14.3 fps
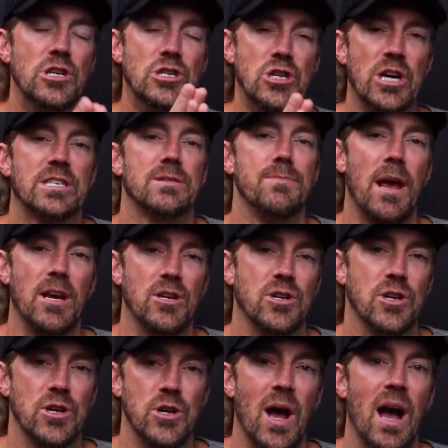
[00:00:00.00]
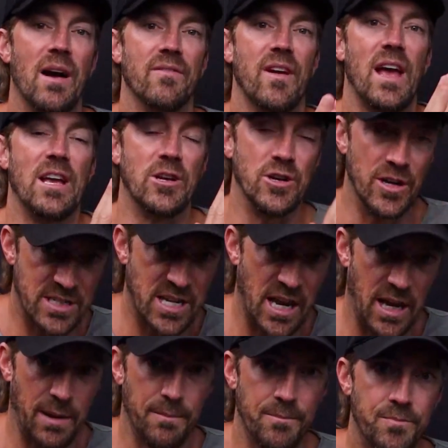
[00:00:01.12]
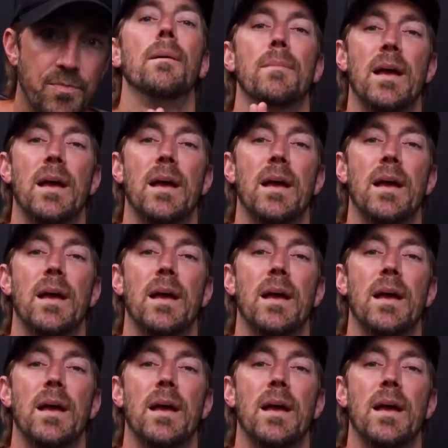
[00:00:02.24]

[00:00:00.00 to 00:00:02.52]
Just make sure you have a good team.